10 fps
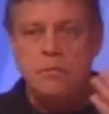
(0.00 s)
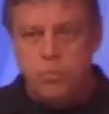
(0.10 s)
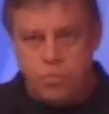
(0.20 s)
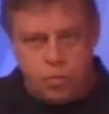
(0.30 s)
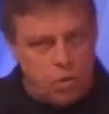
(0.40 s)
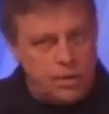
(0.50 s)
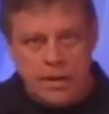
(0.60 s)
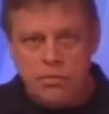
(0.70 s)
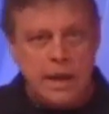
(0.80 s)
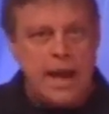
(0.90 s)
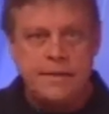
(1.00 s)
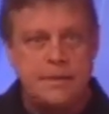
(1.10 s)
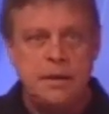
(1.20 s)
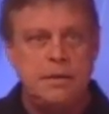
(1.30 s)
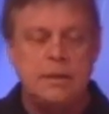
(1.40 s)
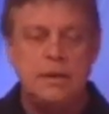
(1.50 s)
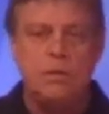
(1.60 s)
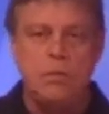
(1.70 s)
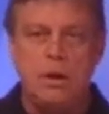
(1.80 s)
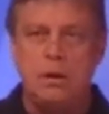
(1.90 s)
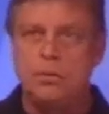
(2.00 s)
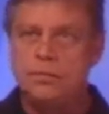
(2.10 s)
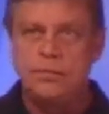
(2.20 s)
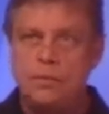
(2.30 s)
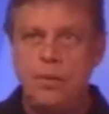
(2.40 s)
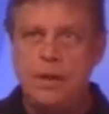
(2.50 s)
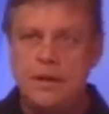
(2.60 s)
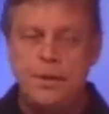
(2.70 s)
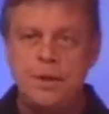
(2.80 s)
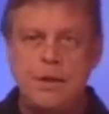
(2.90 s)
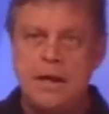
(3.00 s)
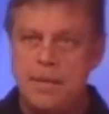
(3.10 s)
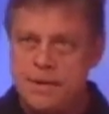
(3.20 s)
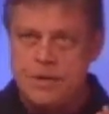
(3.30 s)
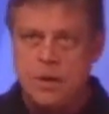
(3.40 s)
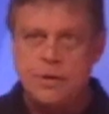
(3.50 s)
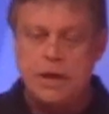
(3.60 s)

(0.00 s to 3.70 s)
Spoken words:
that only lasted, we did 13 episodes,